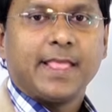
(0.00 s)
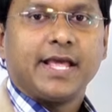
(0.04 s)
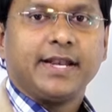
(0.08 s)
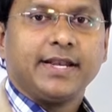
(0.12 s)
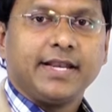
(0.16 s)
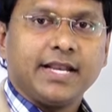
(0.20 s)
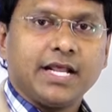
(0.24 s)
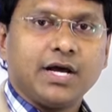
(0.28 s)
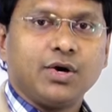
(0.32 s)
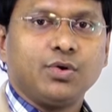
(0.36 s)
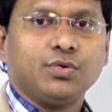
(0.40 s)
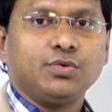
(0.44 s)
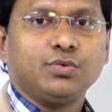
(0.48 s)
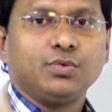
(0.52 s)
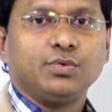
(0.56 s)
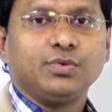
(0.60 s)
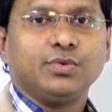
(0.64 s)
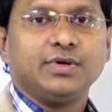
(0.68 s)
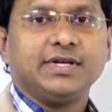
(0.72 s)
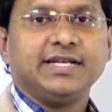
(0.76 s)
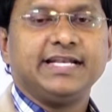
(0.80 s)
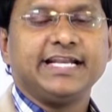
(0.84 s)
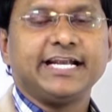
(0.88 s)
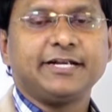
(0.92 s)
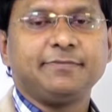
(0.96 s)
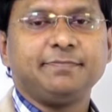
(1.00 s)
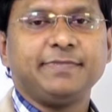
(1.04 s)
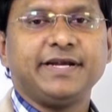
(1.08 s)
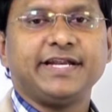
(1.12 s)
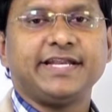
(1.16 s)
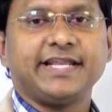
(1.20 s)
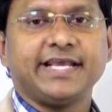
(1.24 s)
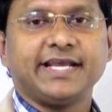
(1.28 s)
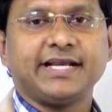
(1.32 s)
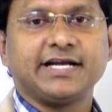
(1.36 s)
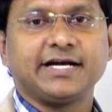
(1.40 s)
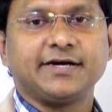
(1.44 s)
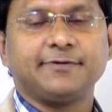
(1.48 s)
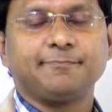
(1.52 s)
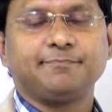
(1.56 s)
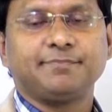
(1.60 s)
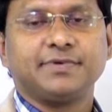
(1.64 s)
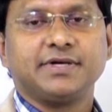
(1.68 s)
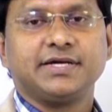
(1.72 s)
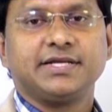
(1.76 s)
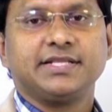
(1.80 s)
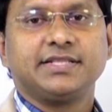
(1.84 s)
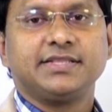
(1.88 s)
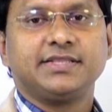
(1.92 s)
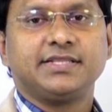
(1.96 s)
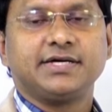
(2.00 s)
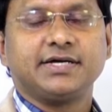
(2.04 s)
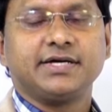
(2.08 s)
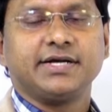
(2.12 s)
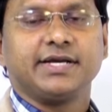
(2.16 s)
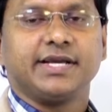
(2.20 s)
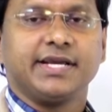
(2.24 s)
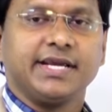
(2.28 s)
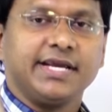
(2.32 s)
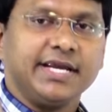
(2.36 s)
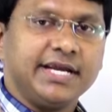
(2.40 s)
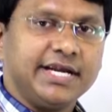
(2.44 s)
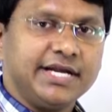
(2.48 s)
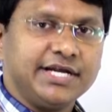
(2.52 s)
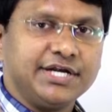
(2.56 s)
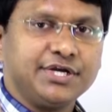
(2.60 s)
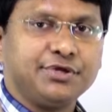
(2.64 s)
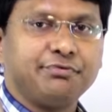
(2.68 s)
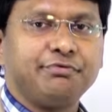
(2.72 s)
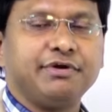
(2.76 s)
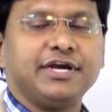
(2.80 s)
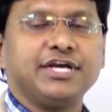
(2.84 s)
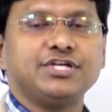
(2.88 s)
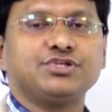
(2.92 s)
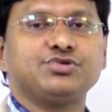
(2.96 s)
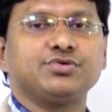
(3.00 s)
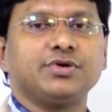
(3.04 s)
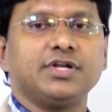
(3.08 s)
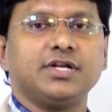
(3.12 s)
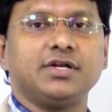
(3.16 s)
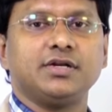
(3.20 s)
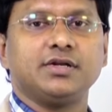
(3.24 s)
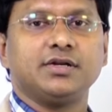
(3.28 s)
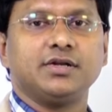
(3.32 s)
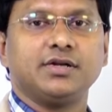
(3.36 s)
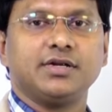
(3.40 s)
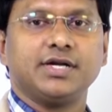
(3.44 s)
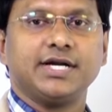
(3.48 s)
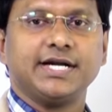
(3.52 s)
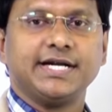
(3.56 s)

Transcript: Now let me take up the individual